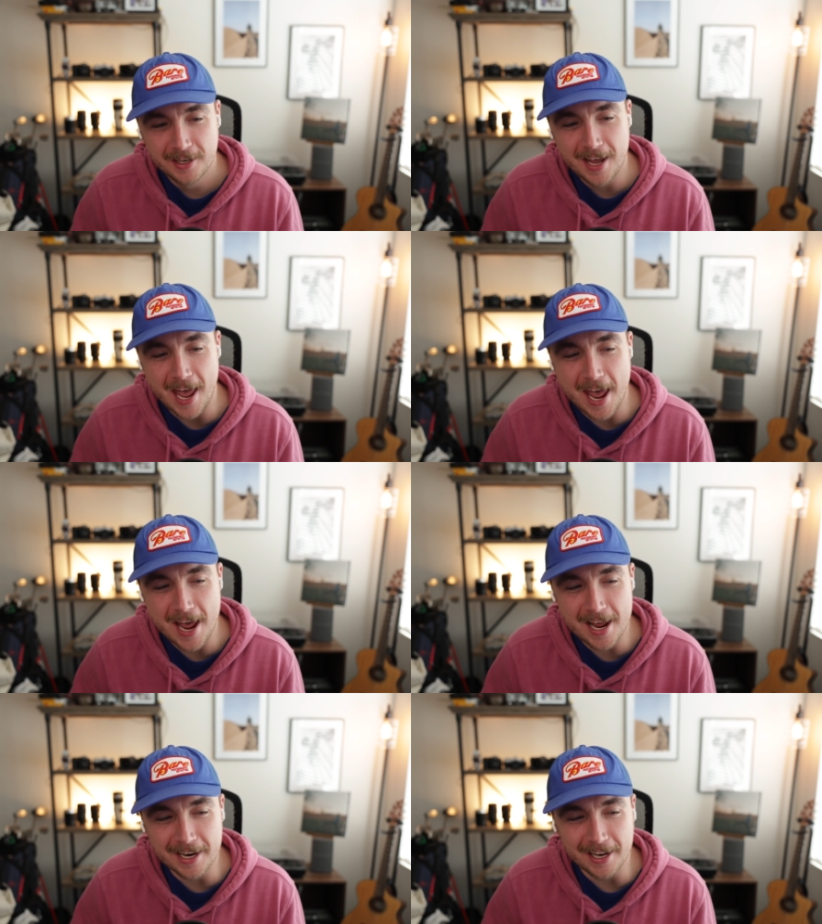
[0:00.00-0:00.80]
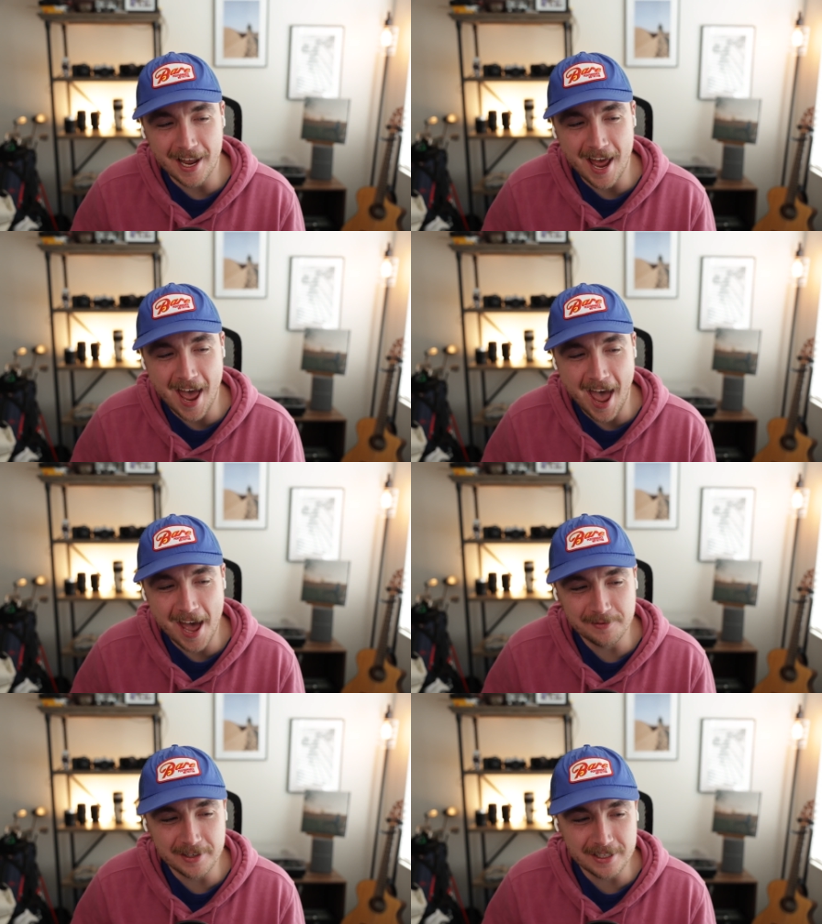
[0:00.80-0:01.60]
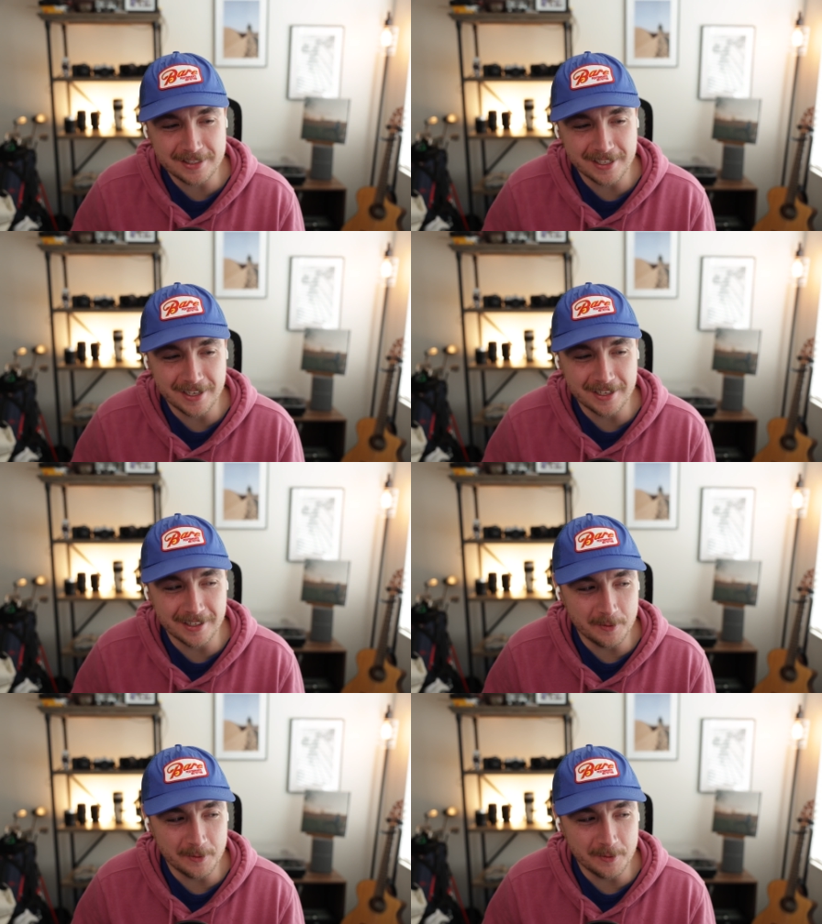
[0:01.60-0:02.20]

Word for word: and have it uh,